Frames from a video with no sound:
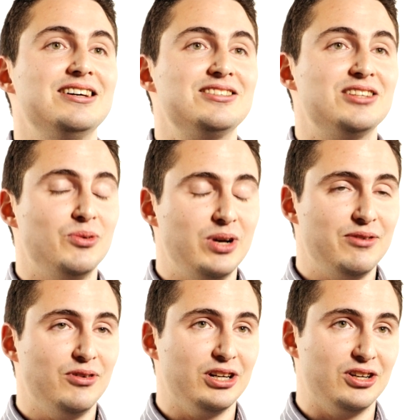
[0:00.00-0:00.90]
So
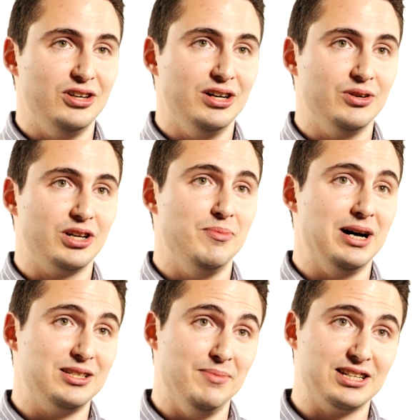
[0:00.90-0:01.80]
whenever I could, I would go
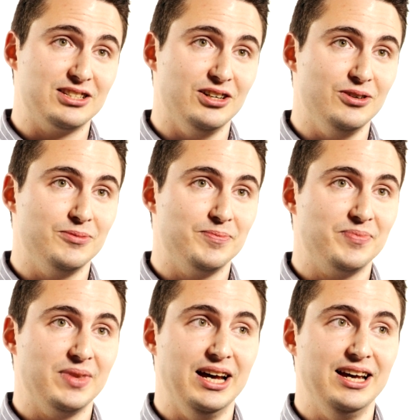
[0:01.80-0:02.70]
back to Mexico
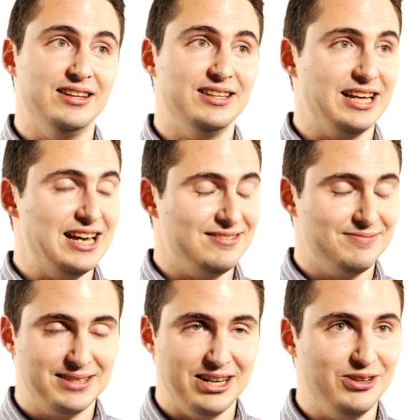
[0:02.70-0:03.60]
and again
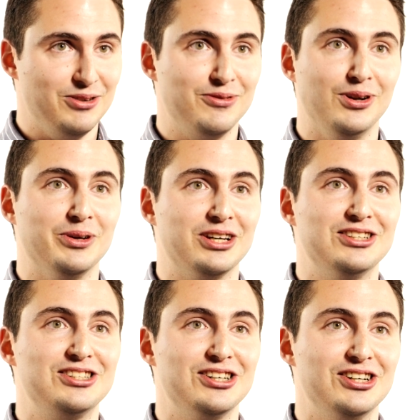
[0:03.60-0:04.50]
carry on following her
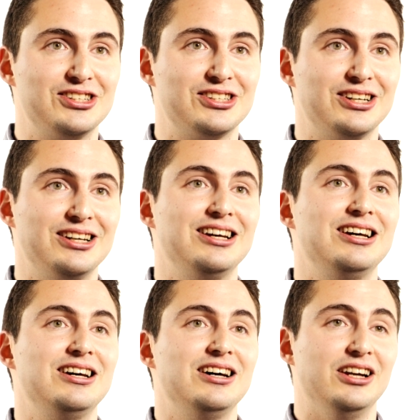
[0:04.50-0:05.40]
to church.
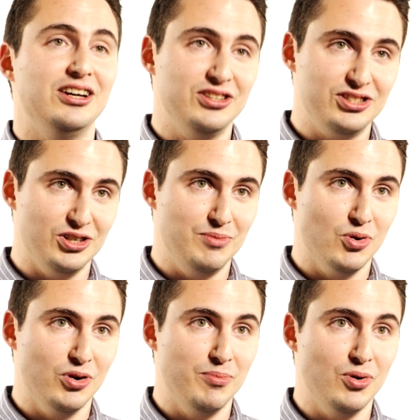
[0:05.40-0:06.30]
And I understood
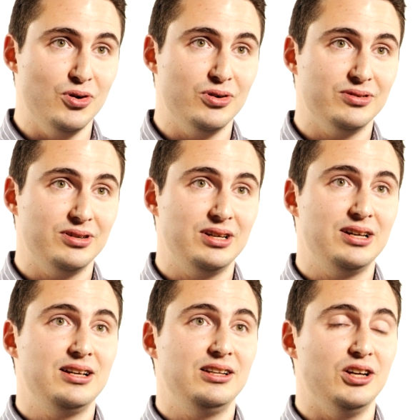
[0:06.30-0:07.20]
more and more,
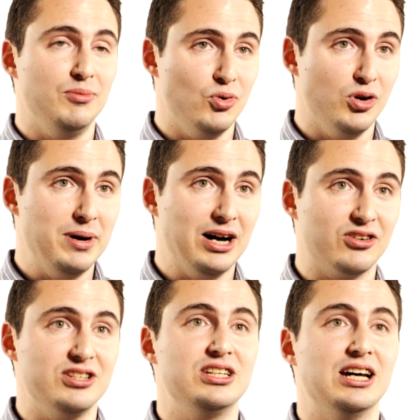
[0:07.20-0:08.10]
learnt more about
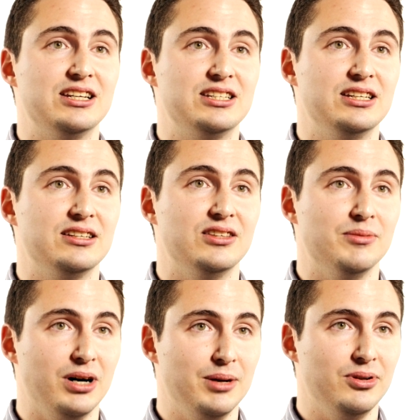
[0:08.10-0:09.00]
Christianity and the
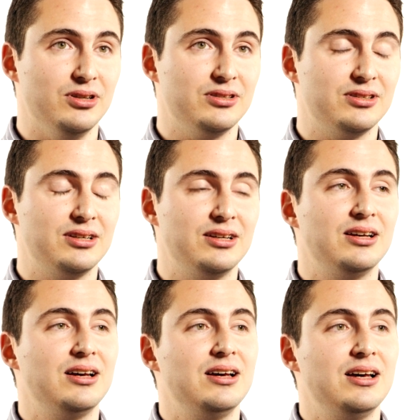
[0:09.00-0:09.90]
Bible.
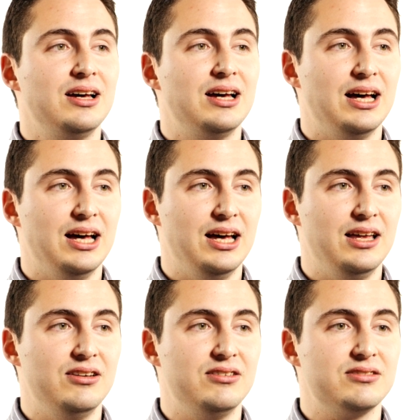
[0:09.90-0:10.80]

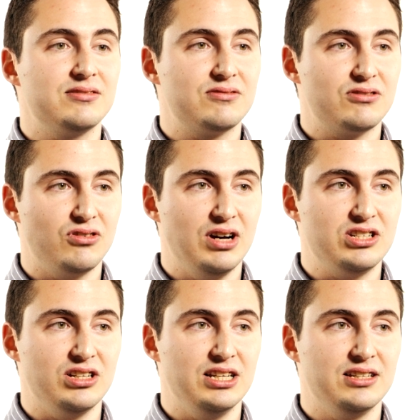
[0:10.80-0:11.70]
And
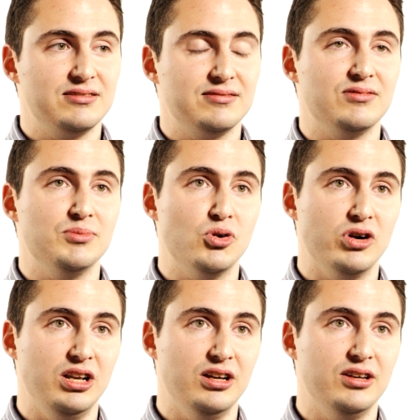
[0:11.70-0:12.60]
gradually, the more
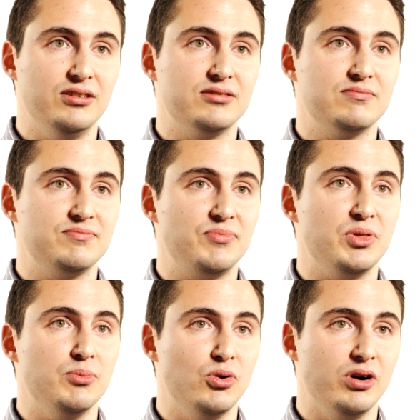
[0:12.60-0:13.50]
I learned,
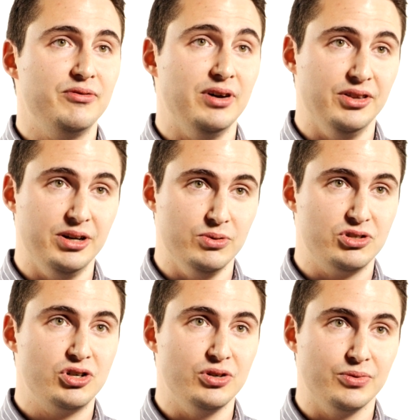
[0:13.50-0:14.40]
the more I felt that it was
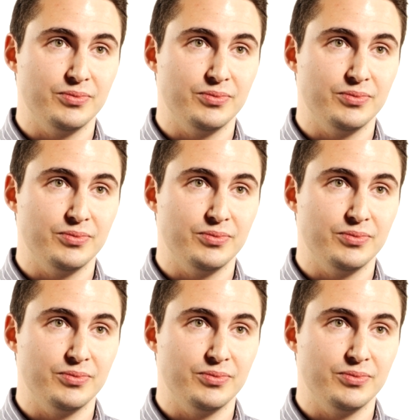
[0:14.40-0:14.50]
true.